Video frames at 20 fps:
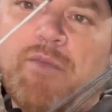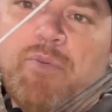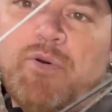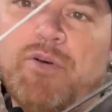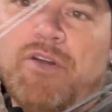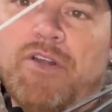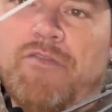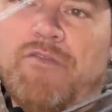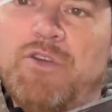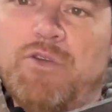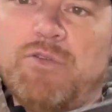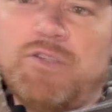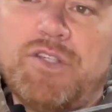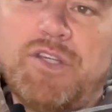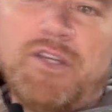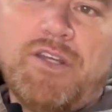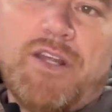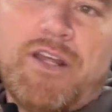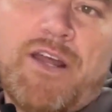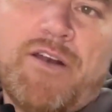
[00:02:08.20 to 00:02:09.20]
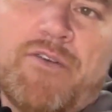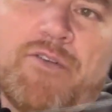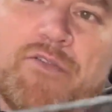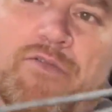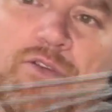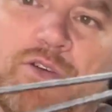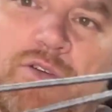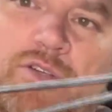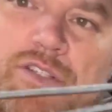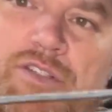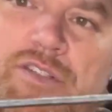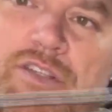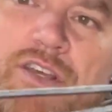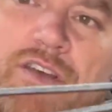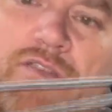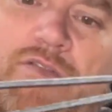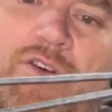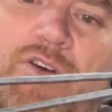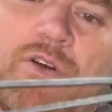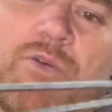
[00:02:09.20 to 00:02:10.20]
put, if you can see, I don't know if you can see it
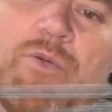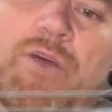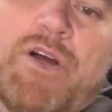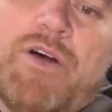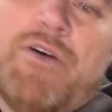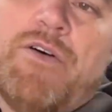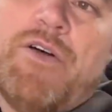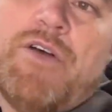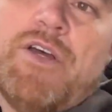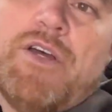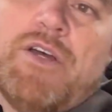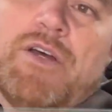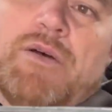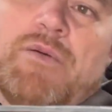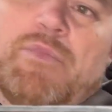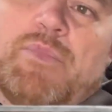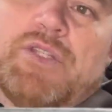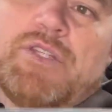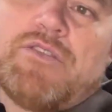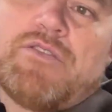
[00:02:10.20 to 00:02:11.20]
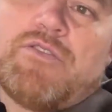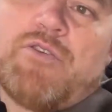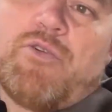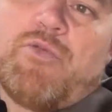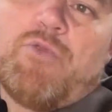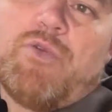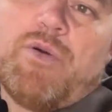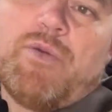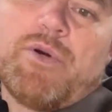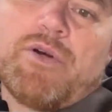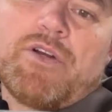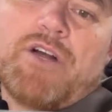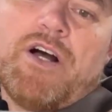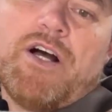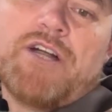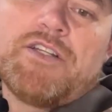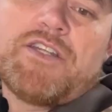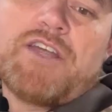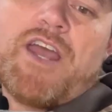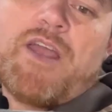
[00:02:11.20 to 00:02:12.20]
very well, this little rubber
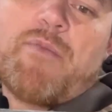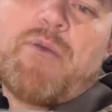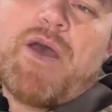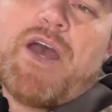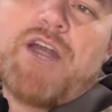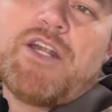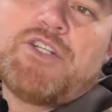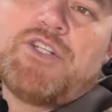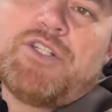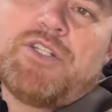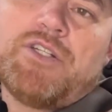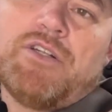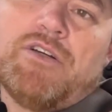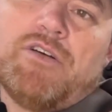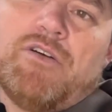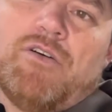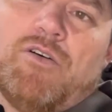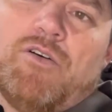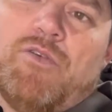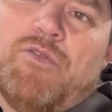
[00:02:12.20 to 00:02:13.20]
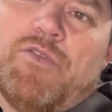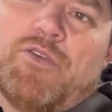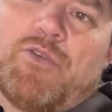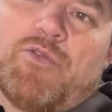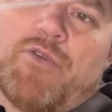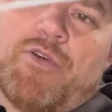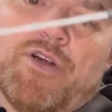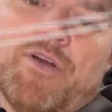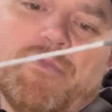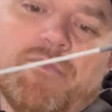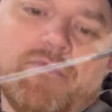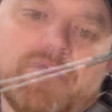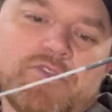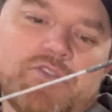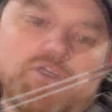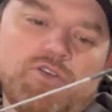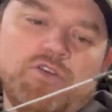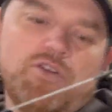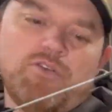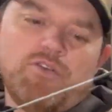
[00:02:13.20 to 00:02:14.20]
contact patch on the grip, so
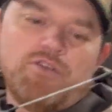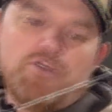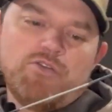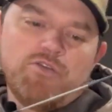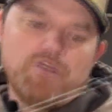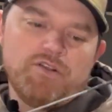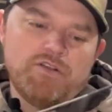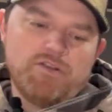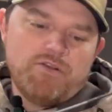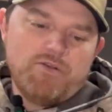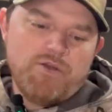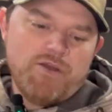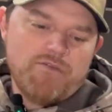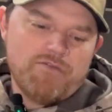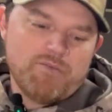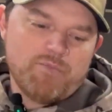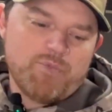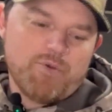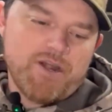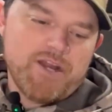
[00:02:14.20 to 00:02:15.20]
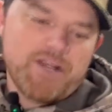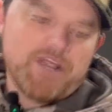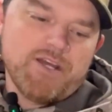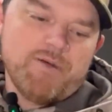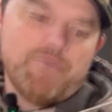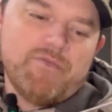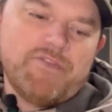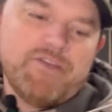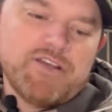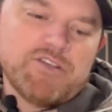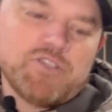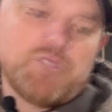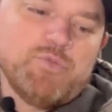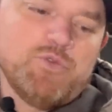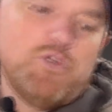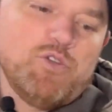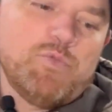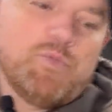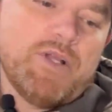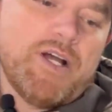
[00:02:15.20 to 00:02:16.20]
you have a breakup of that
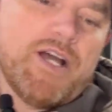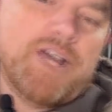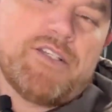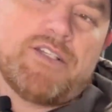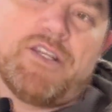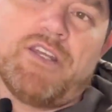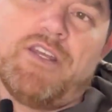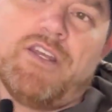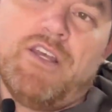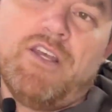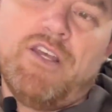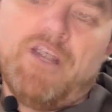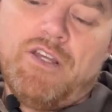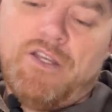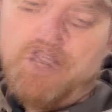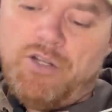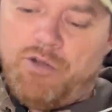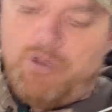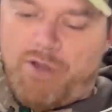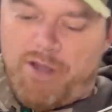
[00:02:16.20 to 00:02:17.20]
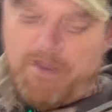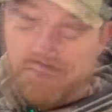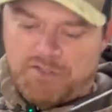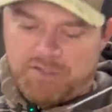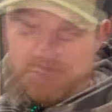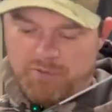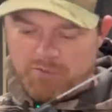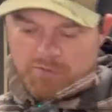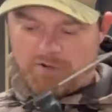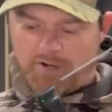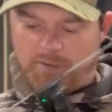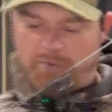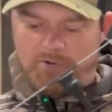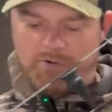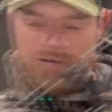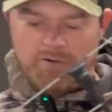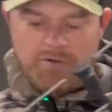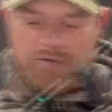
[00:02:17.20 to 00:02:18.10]
smooth plastic. You do have something rubber